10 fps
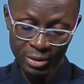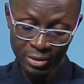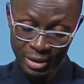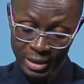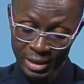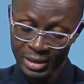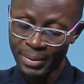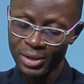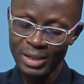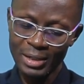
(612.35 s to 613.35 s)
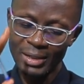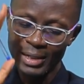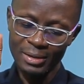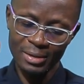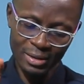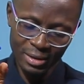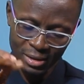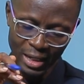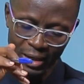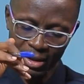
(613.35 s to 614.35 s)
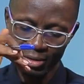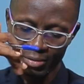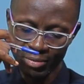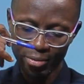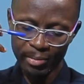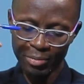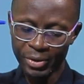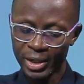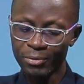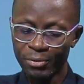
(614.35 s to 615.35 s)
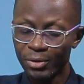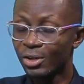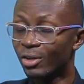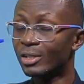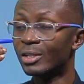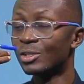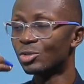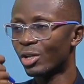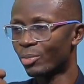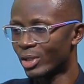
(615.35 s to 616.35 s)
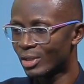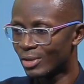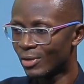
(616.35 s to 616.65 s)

in the initial part, you said debt is like bringing forward your enjoyment.